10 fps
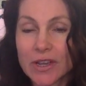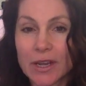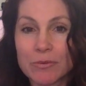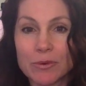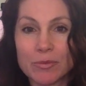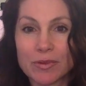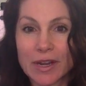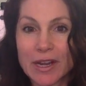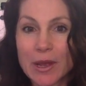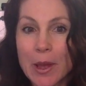I will
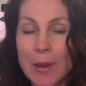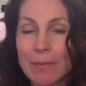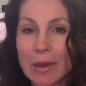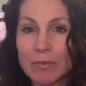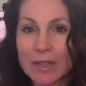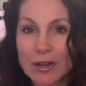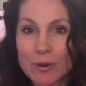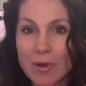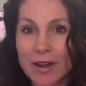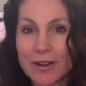bring my
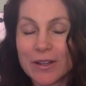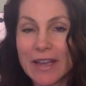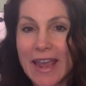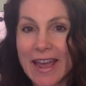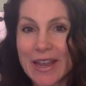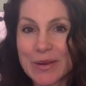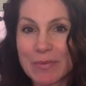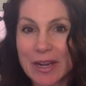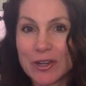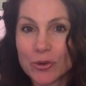blender bottle and
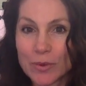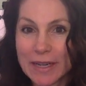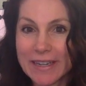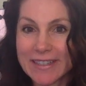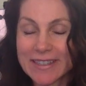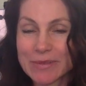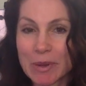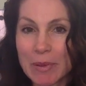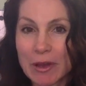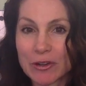my greens, my
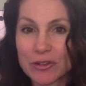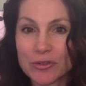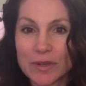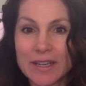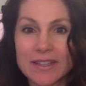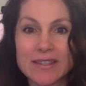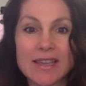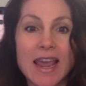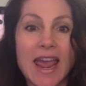powdered greens,